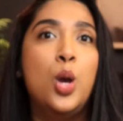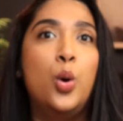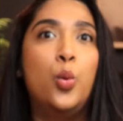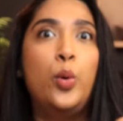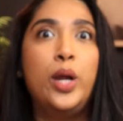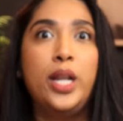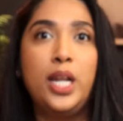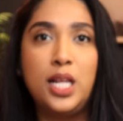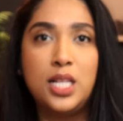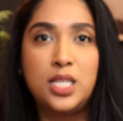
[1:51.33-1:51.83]

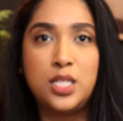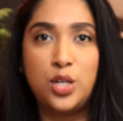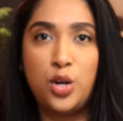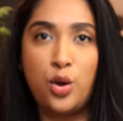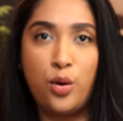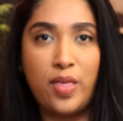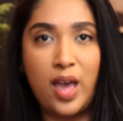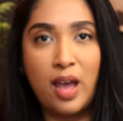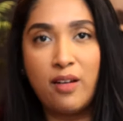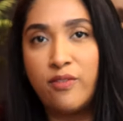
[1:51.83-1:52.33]
We need to
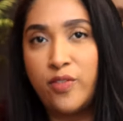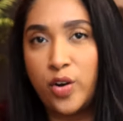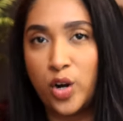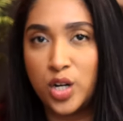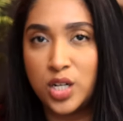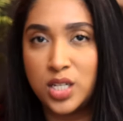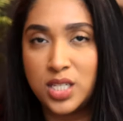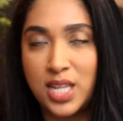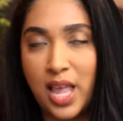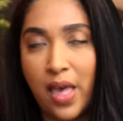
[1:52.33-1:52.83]
know that
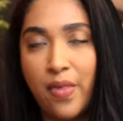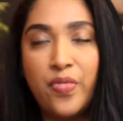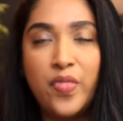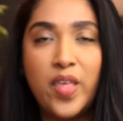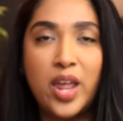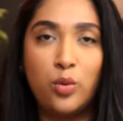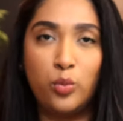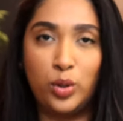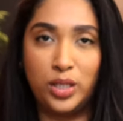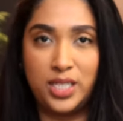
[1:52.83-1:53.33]
first, and
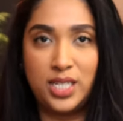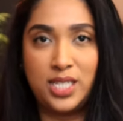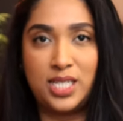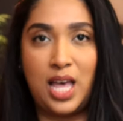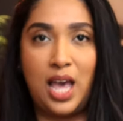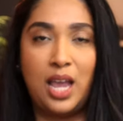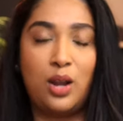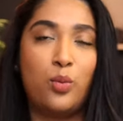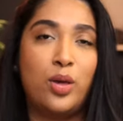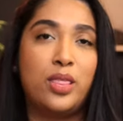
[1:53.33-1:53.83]
then we'll
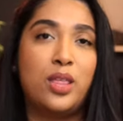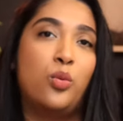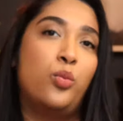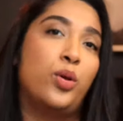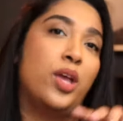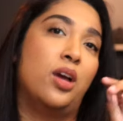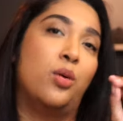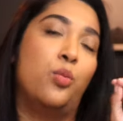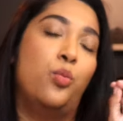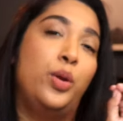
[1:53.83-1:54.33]
decide whether
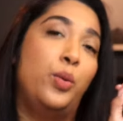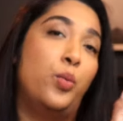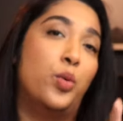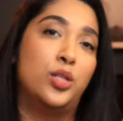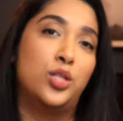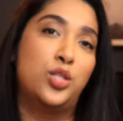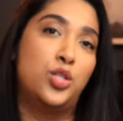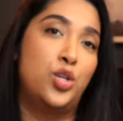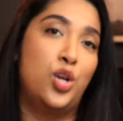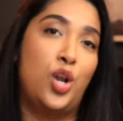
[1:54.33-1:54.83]
we
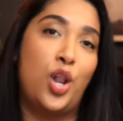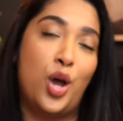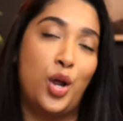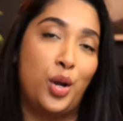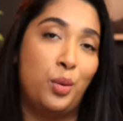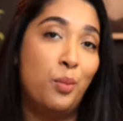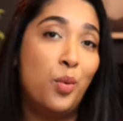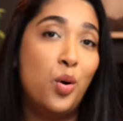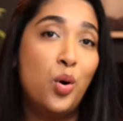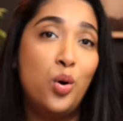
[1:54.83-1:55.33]
want to
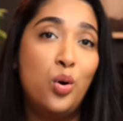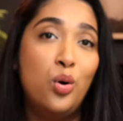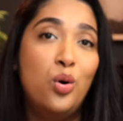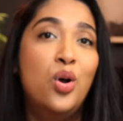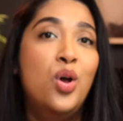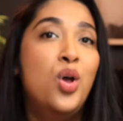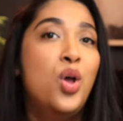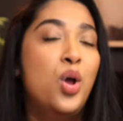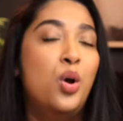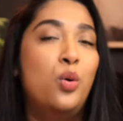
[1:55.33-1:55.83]
learn more,